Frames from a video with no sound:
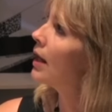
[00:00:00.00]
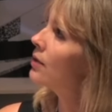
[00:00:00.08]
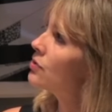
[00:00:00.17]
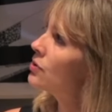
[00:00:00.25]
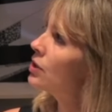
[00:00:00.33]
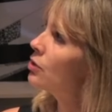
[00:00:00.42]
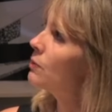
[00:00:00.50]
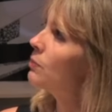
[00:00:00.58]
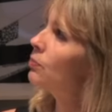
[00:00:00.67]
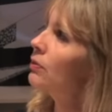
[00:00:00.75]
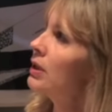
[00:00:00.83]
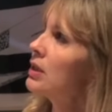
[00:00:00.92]
and it turned out to be
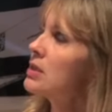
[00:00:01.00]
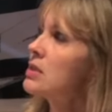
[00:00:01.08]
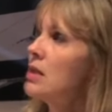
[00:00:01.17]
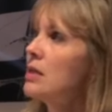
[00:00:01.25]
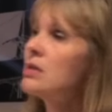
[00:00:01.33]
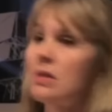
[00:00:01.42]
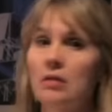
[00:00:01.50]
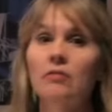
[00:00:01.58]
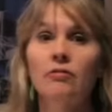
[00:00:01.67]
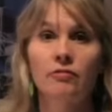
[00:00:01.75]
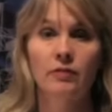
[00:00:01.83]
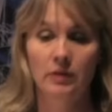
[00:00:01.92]
pretty
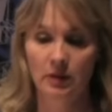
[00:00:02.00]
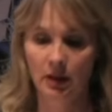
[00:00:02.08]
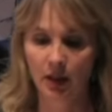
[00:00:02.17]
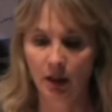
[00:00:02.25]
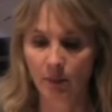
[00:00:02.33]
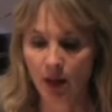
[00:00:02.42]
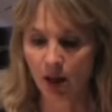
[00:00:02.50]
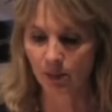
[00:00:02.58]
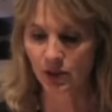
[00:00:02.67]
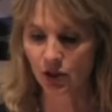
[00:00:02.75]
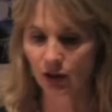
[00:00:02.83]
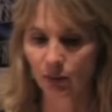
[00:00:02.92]
extensive,
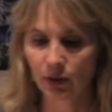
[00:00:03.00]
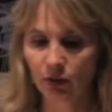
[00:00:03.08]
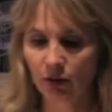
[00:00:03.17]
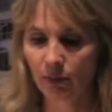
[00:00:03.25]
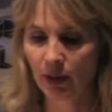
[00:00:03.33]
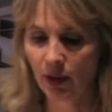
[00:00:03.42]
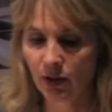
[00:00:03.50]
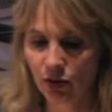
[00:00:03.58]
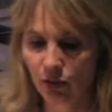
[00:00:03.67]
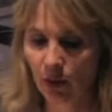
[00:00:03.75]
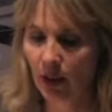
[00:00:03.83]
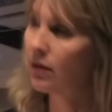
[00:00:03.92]
particularly when you compare it
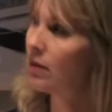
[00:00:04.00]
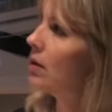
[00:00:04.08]
to what